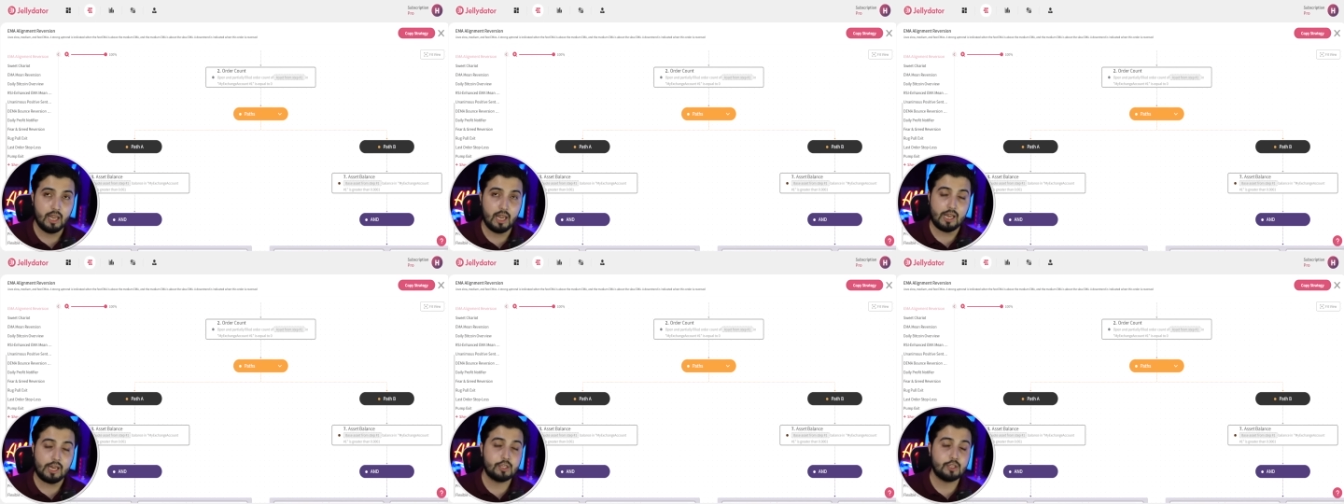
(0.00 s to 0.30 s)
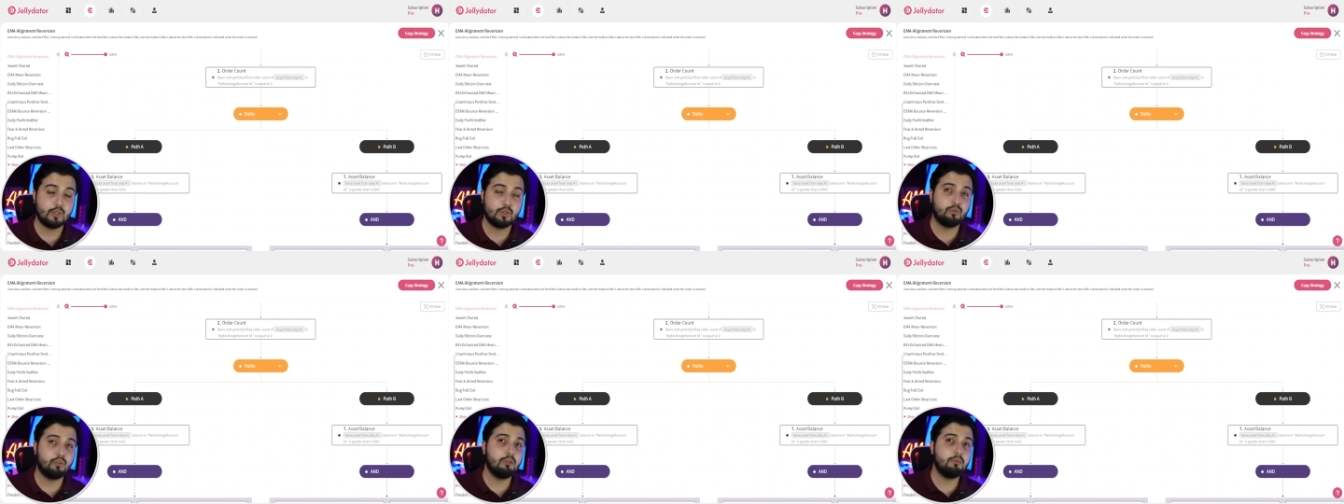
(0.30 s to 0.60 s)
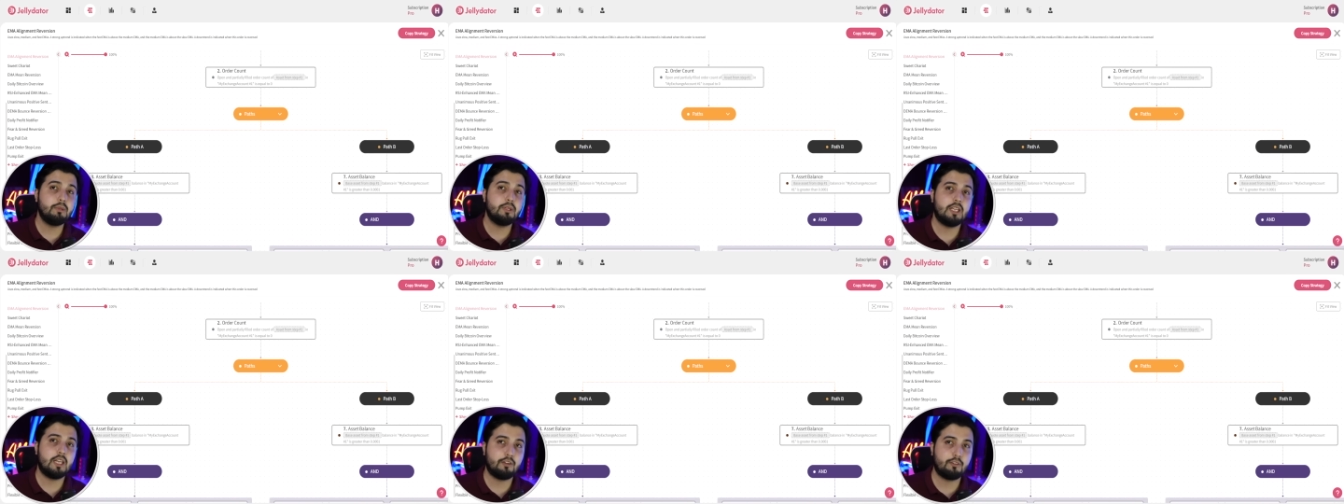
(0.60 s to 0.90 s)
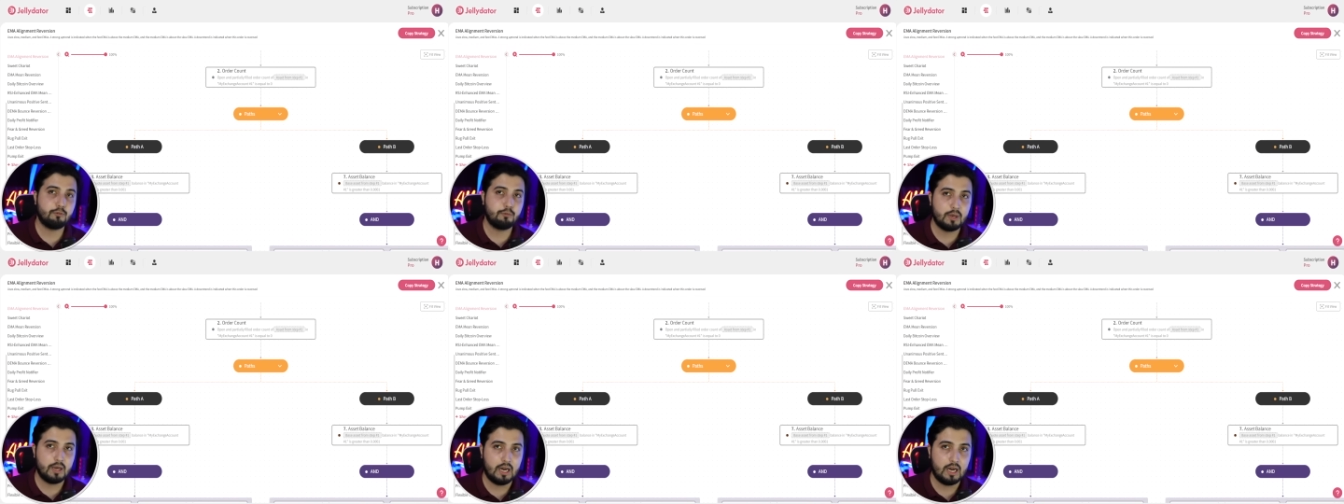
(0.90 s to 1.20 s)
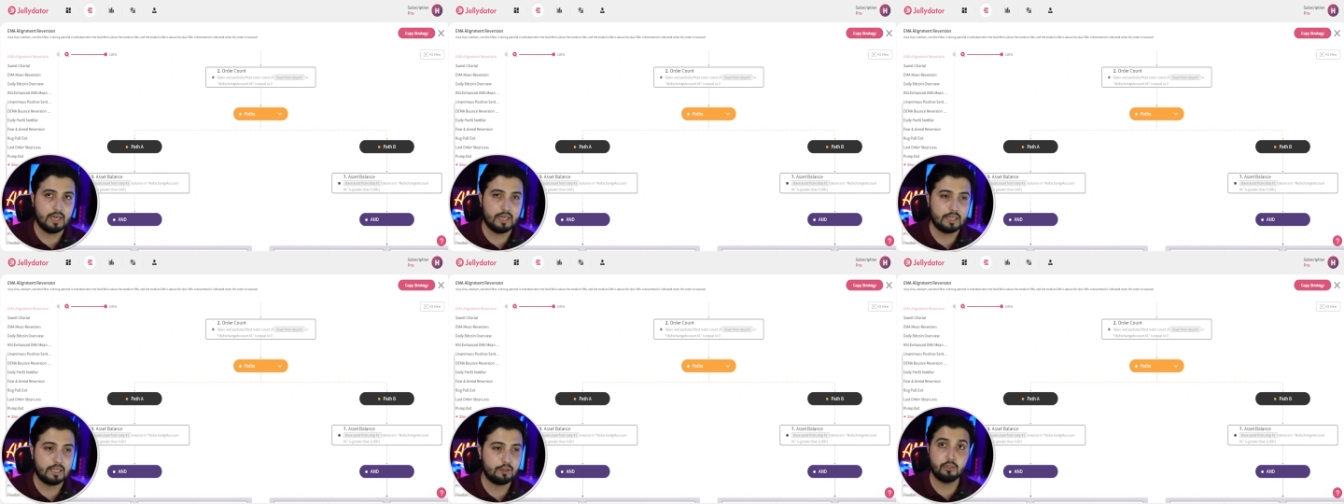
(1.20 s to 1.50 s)
and you will be left
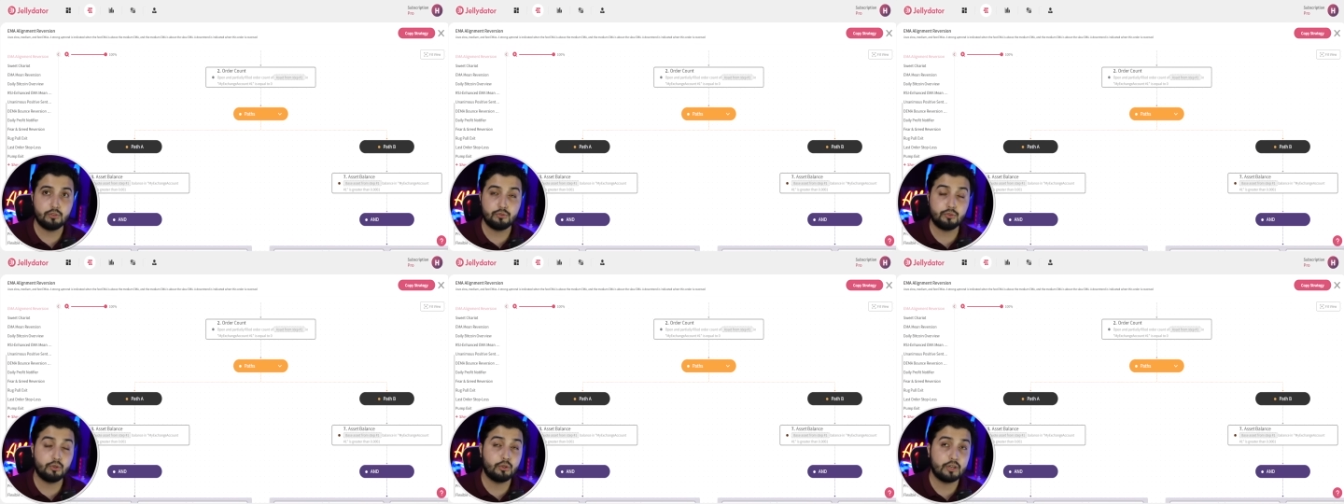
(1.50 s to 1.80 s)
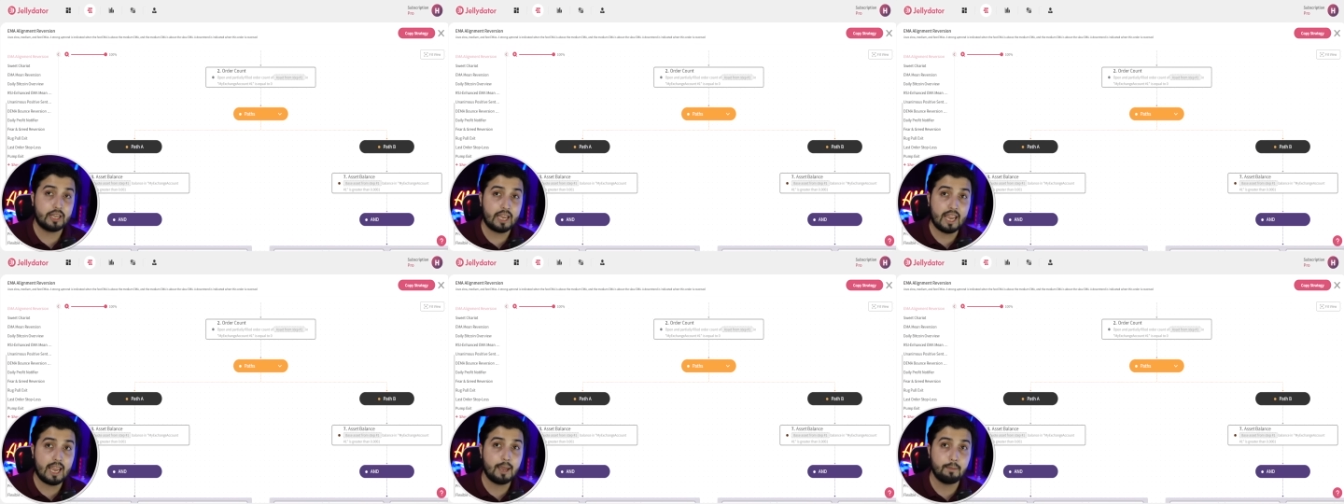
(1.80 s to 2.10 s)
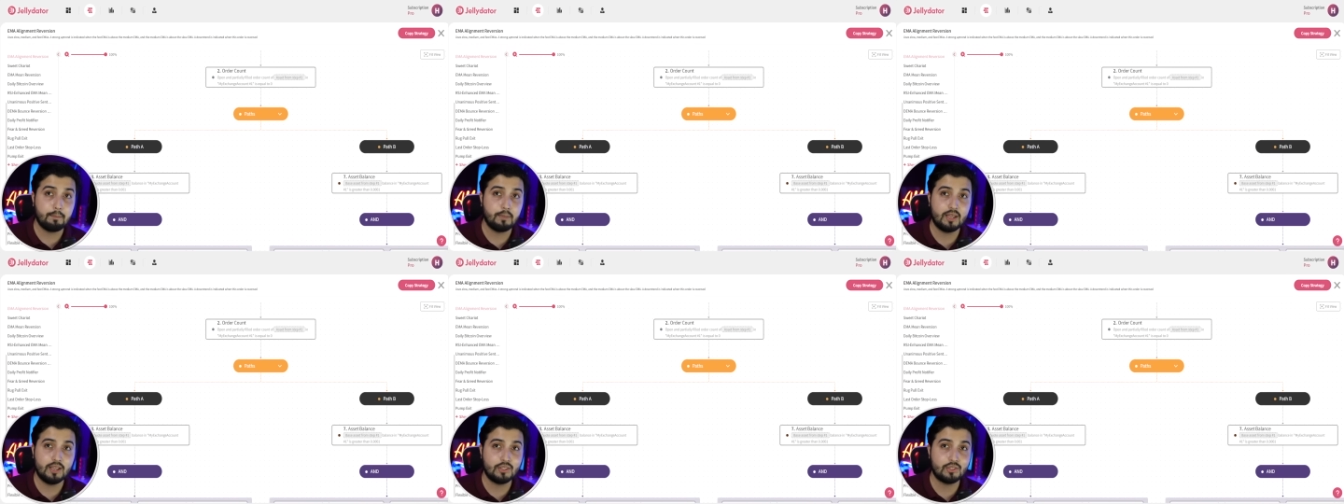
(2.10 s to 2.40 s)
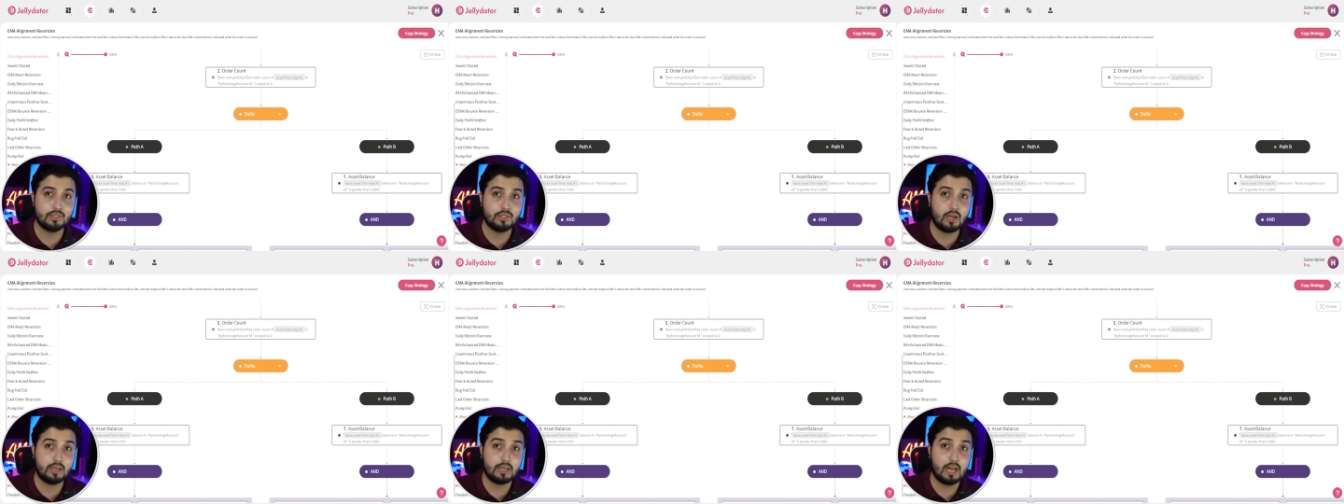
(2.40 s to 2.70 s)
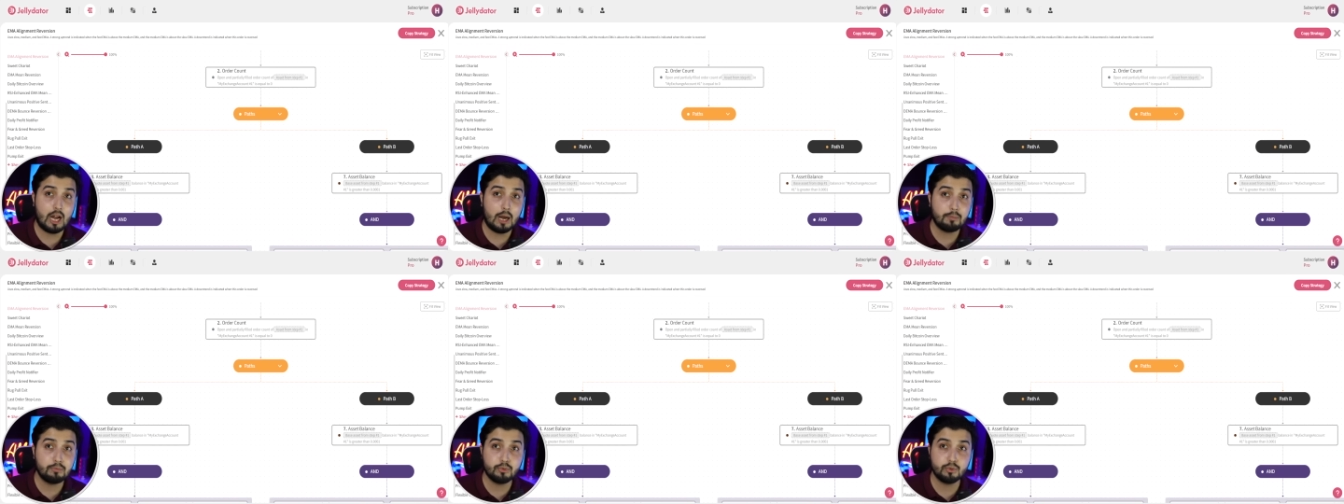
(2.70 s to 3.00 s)
behind if your game is not
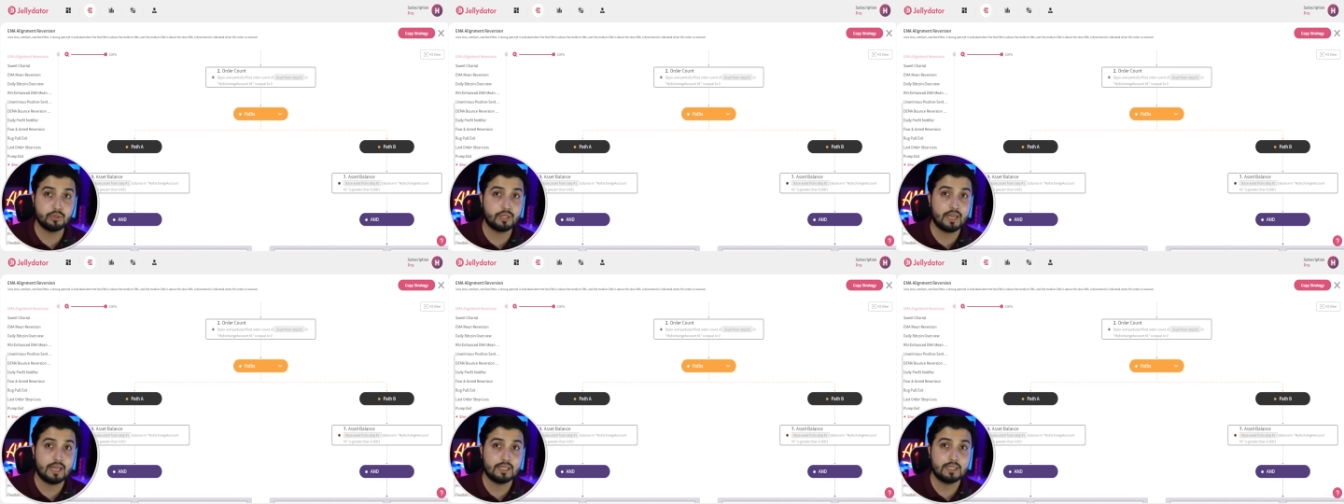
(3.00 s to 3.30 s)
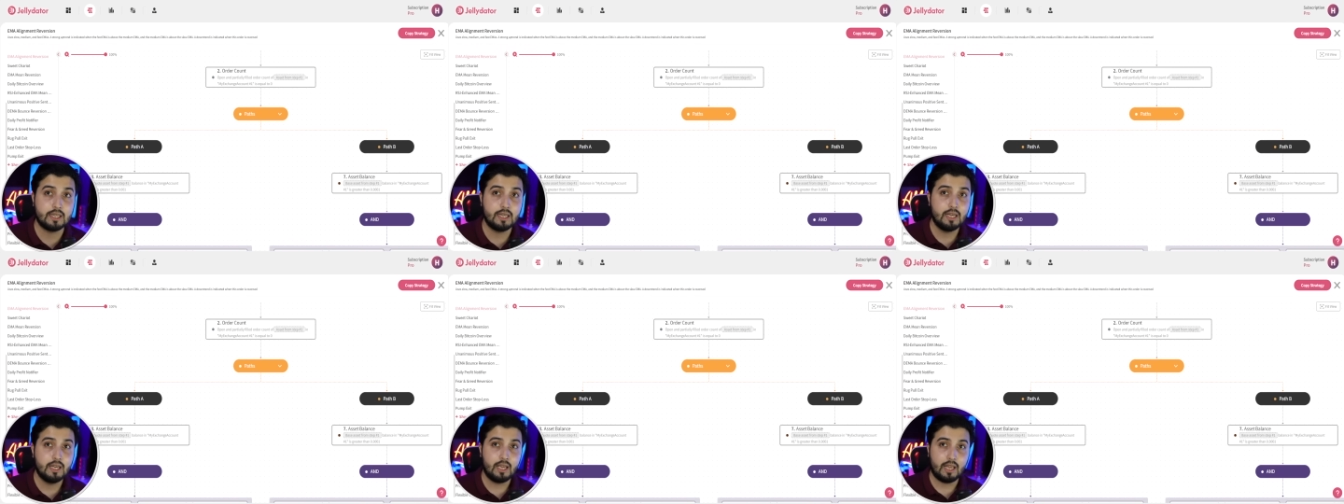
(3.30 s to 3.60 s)
up to date